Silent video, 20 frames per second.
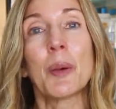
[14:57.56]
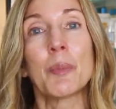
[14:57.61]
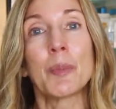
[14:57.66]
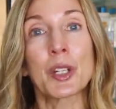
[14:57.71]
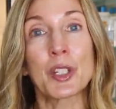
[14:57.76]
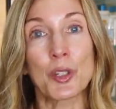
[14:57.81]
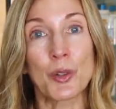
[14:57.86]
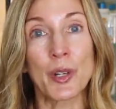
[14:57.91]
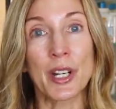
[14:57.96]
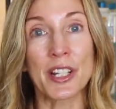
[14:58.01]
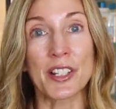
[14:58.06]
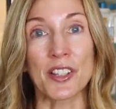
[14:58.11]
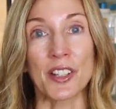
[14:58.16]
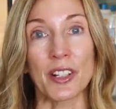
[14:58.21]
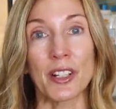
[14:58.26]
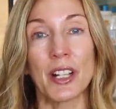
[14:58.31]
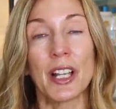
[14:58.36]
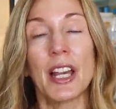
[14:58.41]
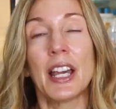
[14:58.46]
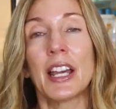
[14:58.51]

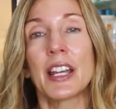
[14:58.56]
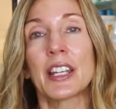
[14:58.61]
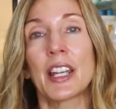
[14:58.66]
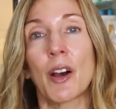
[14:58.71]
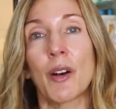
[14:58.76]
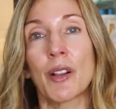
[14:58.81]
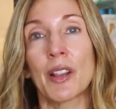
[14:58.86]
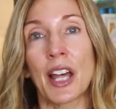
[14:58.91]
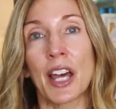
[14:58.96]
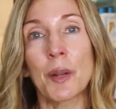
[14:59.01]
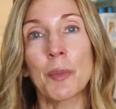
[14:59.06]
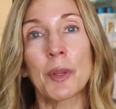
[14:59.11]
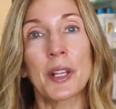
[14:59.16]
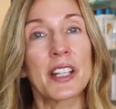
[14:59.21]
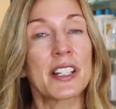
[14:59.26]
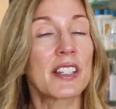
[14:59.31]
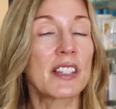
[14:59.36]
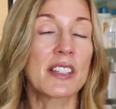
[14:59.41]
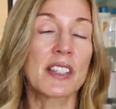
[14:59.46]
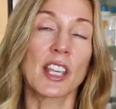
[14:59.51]
Matrixyl. Now a lot of
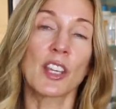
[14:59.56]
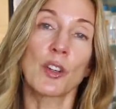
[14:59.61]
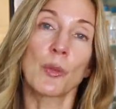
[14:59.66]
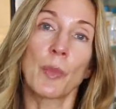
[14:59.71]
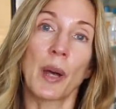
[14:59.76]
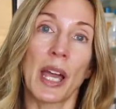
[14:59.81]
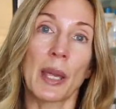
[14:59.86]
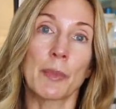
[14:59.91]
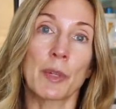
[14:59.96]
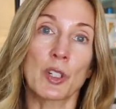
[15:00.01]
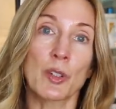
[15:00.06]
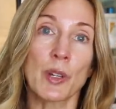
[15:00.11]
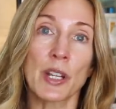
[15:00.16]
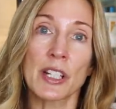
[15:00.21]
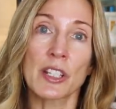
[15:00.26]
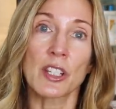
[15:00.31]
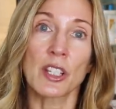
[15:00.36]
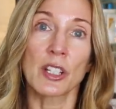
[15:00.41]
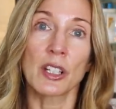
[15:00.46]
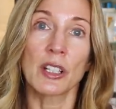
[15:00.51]
places that you'll buy
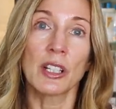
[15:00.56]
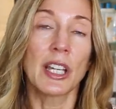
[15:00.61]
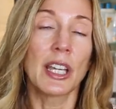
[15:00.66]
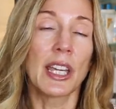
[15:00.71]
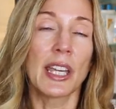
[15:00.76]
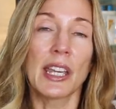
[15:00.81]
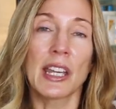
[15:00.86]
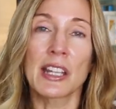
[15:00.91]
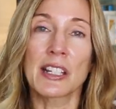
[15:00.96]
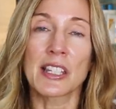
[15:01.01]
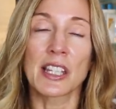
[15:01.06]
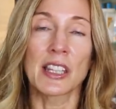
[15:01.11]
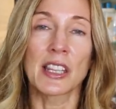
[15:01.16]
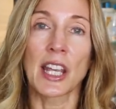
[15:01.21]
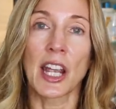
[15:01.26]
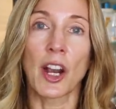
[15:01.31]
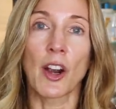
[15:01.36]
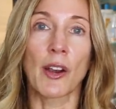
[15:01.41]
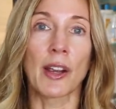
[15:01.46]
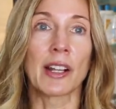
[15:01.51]
Matrixyl, it's in
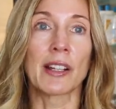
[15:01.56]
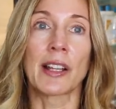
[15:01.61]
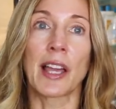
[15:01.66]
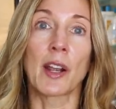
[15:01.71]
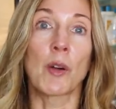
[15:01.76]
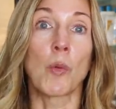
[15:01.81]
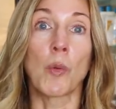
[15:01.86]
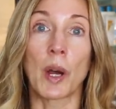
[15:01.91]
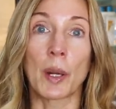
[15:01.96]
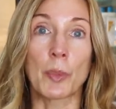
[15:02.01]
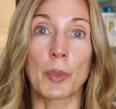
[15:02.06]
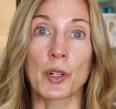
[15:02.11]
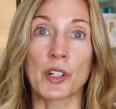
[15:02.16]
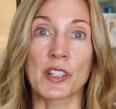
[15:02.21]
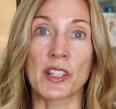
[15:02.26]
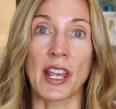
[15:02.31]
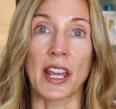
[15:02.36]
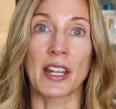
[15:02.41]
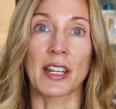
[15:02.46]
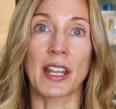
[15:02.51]
there in like
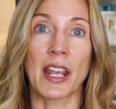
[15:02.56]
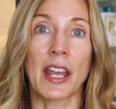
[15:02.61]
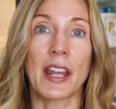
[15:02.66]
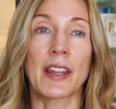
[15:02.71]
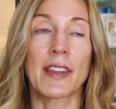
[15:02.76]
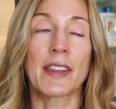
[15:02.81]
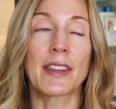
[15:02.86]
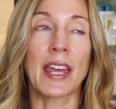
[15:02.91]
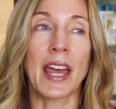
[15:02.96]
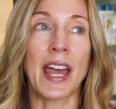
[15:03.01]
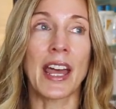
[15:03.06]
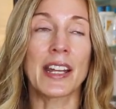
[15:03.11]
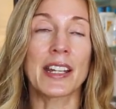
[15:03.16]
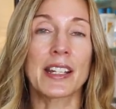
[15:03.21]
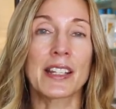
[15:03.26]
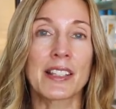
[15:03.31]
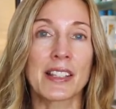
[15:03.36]
1% and that